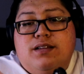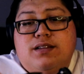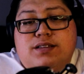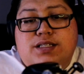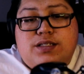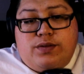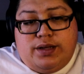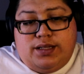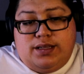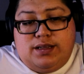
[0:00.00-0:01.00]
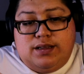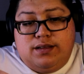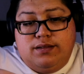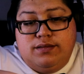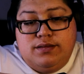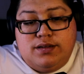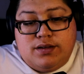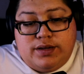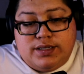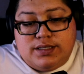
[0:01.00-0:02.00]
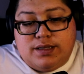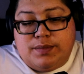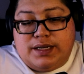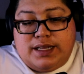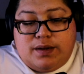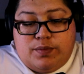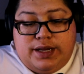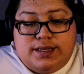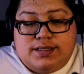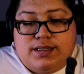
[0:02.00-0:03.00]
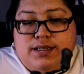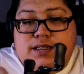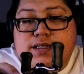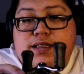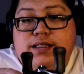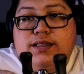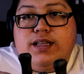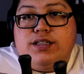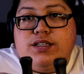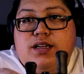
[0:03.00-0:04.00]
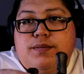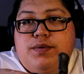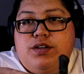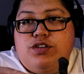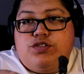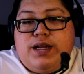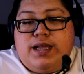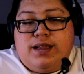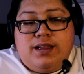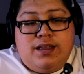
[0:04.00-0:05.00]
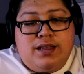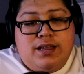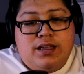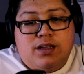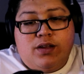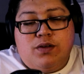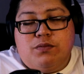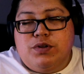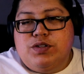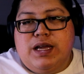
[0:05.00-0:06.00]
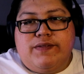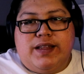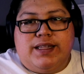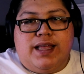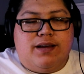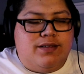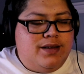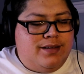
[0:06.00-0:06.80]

Just quickly, here's the magnetic brakes, tension knob, drag. Once you have that down,